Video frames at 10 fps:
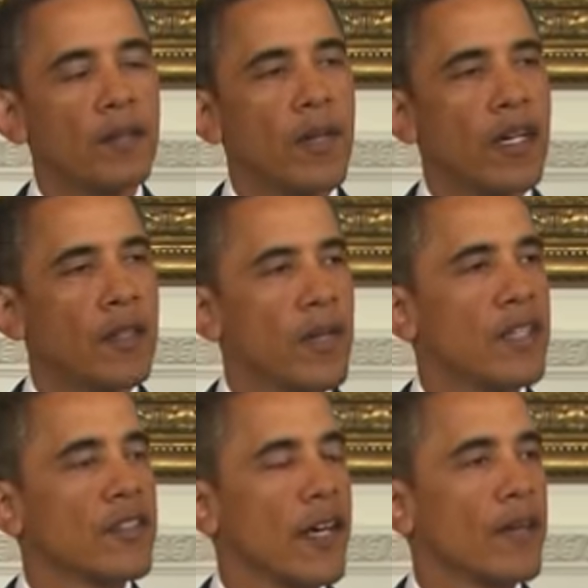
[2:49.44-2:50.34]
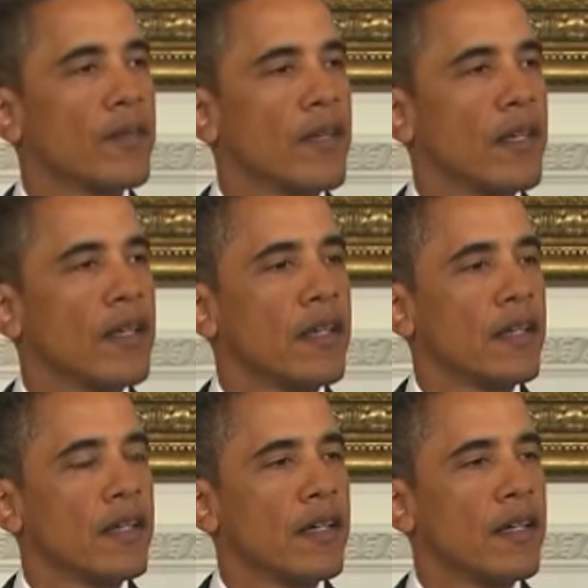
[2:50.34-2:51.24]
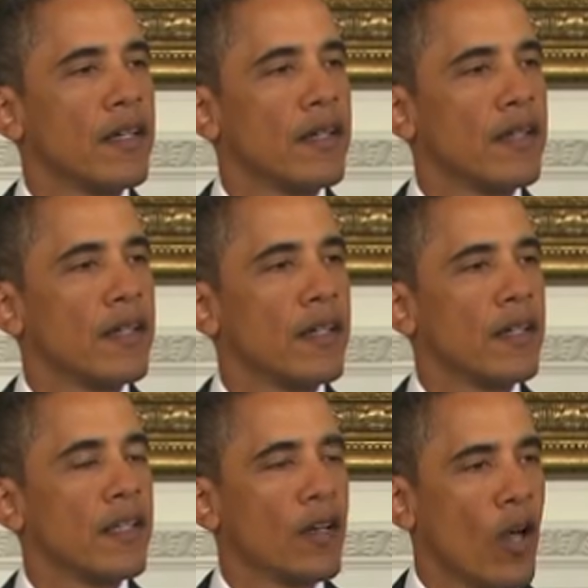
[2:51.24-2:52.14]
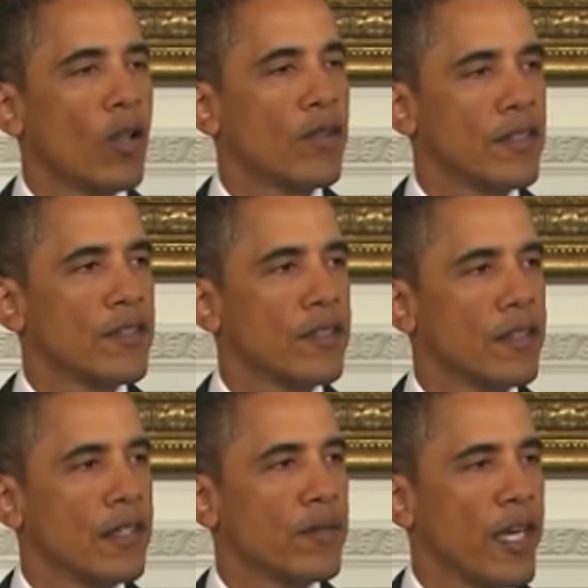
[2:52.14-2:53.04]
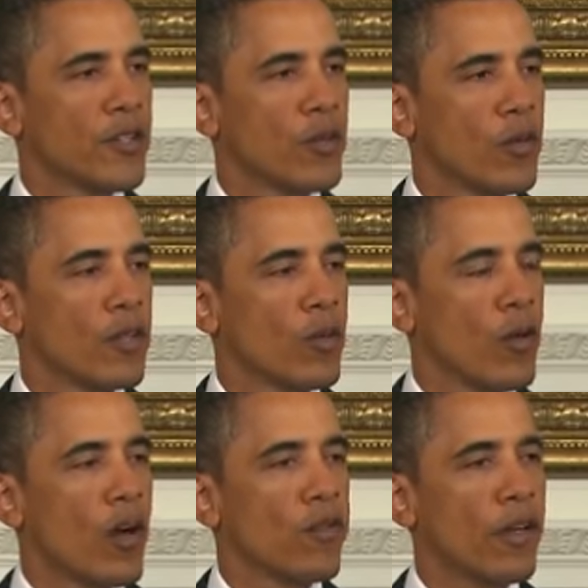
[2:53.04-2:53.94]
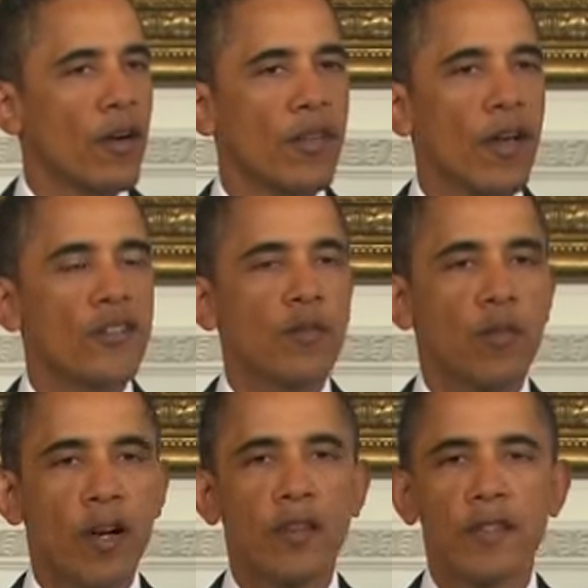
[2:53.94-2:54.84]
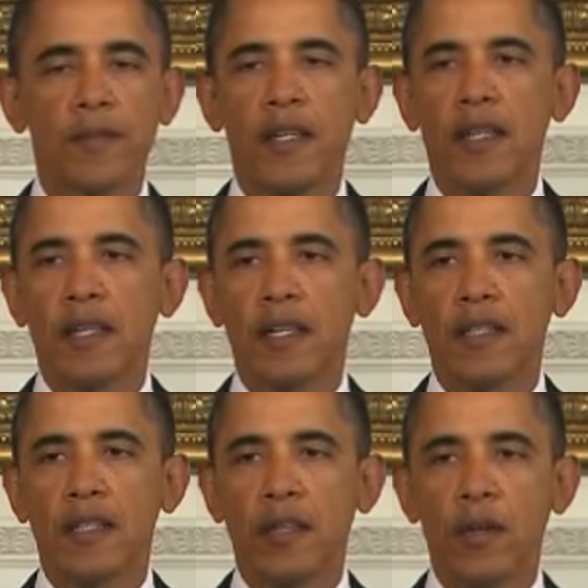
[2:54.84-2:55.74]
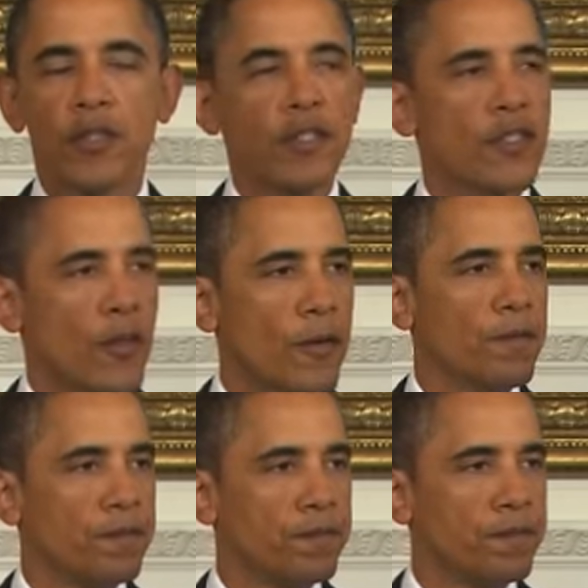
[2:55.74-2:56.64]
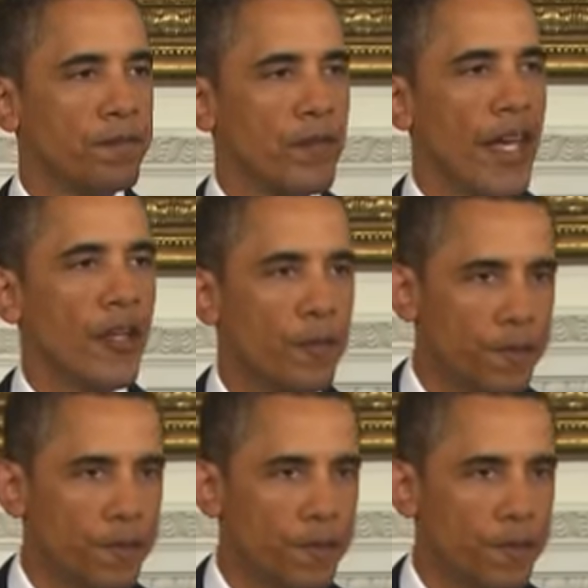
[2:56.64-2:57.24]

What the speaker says: But in the meantime, I think all of us need to make sure that we're offering our thoughts and prayers to those concerned. Thank you.